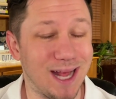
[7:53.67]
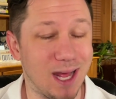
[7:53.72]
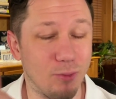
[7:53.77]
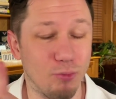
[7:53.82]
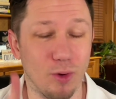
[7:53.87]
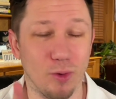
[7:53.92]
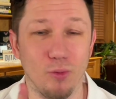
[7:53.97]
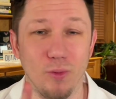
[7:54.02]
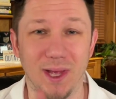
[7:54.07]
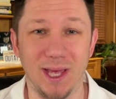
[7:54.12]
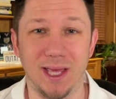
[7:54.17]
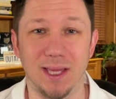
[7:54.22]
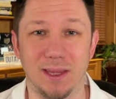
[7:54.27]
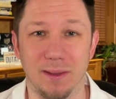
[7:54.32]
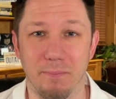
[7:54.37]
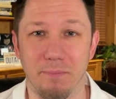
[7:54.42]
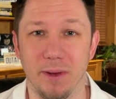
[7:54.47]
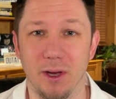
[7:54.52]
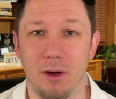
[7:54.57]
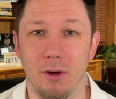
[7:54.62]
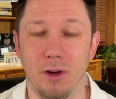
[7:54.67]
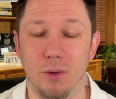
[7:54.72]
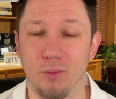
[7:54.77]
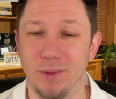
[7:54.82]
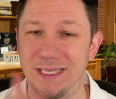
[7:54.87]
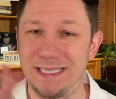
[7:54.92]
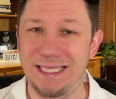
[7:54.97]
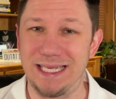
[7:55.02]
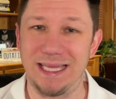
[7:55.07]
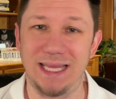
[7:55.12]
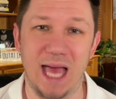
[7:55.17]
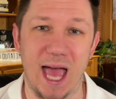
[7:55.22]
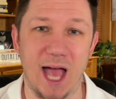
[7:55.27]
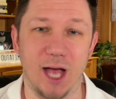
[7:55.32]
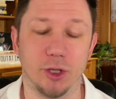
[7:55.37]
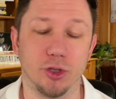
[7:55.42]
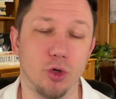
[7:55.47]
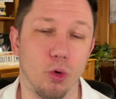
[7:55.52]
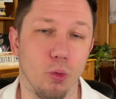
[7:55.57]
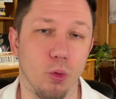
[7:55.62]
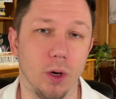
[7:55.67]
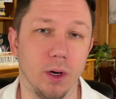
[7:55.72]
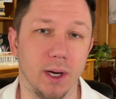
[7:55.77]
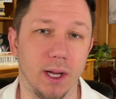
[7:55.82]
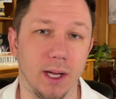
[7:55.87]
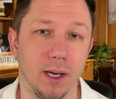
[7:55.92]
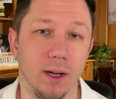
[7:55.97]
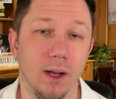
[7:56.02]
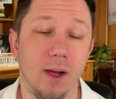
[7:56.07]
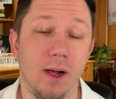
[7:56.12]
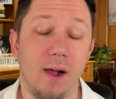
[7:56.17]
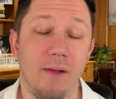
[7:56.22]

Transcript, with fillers: on when we get the bill and we see the actual wording,